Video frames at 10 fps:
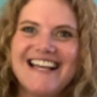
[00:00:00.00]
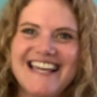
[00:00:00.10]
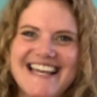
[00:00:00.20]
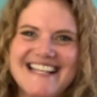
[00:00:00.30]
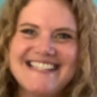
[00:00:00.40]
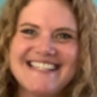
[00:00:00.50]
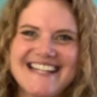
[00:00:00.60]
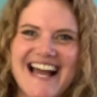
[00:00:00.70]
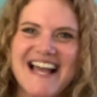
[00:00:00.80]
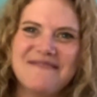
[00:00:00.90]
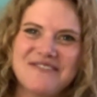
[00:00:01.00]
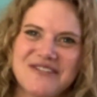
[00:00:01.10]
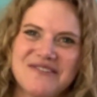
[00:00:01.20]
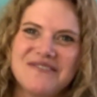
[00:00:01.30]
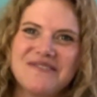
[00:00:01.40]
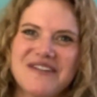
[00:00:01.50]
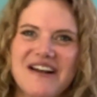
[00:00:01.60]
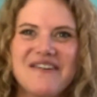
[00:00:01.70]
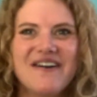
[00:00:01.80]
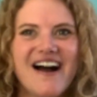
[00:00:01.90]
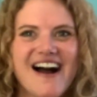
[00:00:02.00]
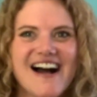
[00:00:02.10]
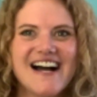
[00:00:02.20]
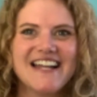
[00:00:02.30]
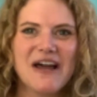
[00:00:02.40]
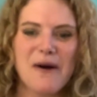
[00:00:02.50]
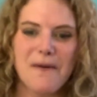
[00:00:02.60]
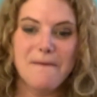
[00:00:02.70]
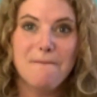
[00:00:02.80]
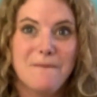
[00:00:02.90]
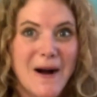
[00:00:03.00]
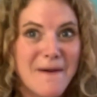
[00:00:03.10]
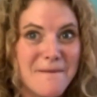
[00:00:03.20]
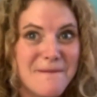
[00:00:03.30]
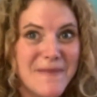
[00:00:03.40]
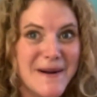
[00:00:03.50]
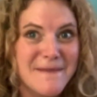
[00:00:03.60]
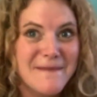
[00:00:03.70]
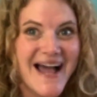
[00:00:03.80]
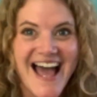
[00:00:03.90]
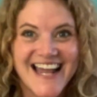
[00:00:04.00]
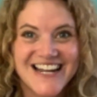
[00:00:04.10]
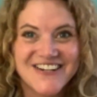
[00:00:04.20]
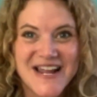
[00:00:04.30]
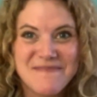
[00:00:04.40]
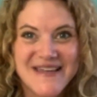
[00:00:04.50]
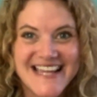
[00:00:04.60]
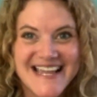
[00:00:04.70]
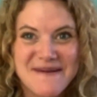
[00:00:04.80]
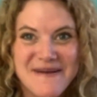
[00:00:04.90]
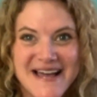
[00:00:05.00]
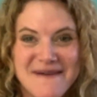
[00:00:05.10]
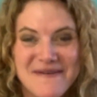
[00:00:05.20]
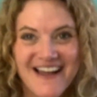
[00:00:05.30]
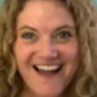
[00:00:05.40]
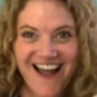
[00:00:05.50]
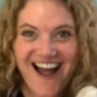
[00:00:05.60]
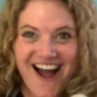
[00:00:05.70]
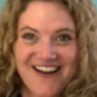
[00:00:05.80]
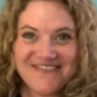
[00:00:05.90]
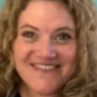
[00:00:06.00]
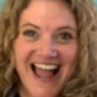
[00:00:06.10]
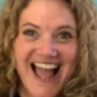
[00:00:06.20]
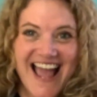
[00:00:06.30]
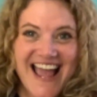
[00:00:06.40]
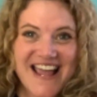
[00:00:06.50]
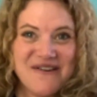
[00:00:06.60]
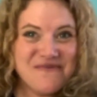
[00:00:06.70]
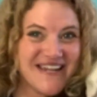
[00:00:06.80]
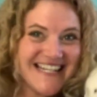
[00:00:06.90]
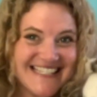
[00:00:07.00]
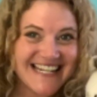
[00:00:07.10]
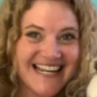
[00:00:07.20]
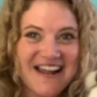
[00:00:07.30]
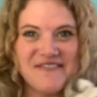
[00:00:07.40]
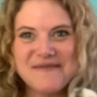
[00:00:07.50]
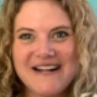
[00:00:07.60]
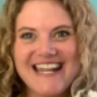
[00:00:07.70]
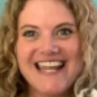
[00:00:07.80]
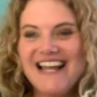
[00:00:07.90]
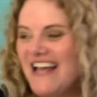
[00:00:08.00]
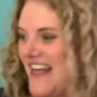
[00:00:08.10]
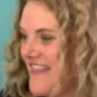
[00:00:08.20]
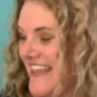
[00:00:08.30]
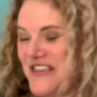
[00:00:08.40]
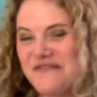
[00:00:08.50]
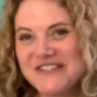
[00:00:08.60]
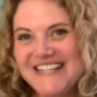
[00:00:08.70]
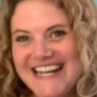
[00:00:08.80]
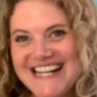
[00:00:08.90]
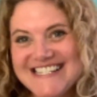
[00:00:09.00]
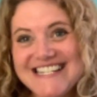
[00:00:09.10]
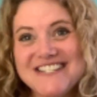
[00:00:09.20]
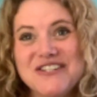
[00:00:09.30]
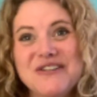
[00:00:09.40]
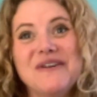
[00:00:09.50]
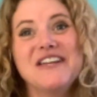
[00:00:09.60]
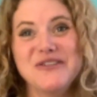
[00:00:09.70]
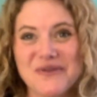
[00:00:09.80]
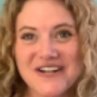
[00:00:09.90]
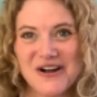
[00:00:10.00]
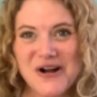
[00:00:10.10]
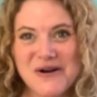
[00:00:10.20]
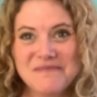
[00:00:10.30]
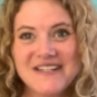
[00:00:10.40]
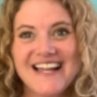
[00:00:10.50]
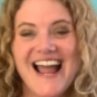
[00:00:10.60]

It's time to go on home. Boom, boom. And a great big hip hip. Hooray! We did it, everybody. Thank you for letting us into your home